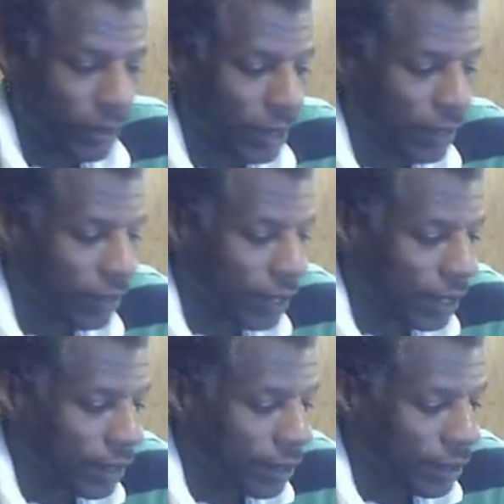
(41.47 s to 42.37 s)
You got to vet
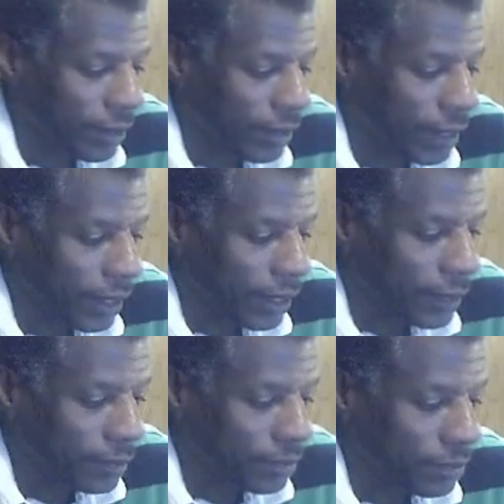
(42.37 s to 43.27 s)
to see,
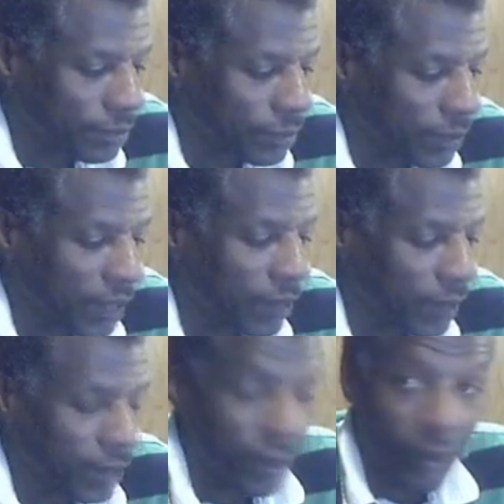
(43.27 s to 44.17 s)
make sure
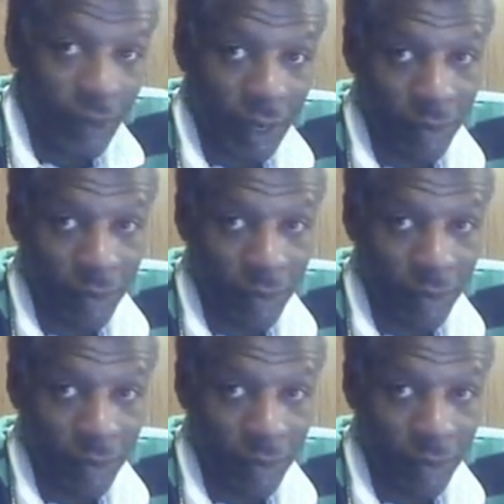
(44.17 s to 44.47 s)
he's all right,